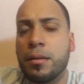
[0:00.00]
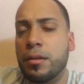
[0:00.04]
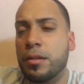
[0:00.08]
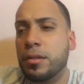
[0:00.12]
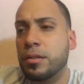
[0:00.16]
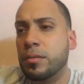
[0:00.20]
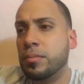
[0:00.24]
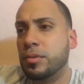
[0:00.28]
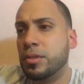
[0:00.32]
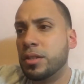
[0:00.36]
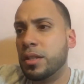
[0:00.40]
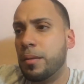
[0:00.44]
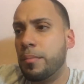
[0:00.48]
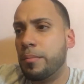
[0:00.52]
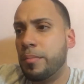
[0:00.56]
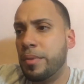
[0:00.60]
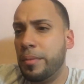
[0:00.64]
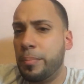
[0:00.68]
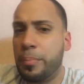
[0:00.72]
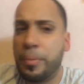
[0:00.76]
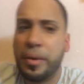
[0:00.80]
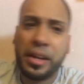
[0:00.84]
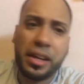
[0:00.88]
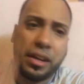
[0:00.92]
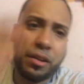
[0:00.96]
You know what I'm saying? Be
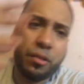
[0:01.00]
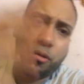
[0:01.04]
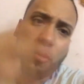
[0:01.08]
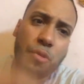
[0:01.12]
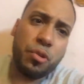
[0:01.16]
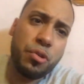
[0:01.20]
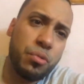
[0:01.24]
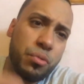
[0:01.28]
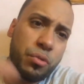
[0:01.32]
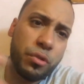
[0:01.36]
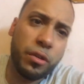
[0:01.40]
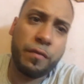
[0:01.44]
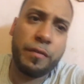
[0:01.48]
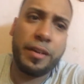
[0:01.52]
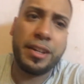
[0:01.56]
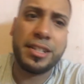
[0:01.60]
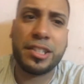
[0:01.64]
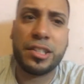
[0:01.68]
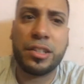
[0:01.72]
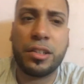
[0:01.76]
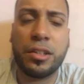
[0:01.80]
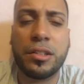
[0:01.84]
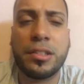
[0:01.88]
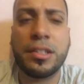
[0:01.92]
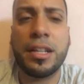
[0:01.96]
pick who you
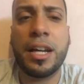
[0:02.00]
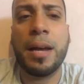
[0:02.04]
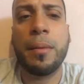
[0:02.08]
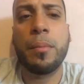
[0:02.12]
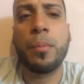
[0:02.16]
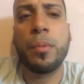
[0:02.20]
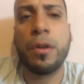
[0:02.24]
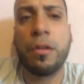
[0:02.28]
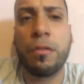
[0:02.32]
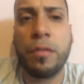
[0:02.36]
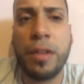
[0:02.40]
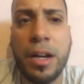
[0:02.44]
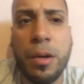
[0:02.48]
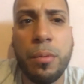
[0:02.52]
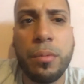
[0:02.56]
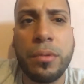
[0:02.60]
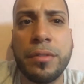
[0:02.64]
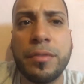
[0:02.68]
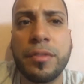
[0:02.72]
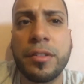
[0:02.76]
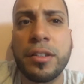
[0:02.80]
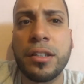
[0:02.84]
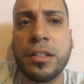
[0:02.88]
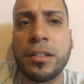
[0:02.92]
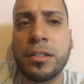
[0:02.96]
invest your time around
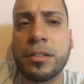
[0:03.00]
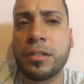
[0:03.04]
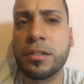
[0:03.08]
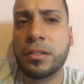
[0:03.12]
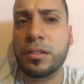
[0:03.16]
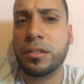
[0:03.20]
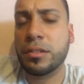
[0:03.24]
with, guys.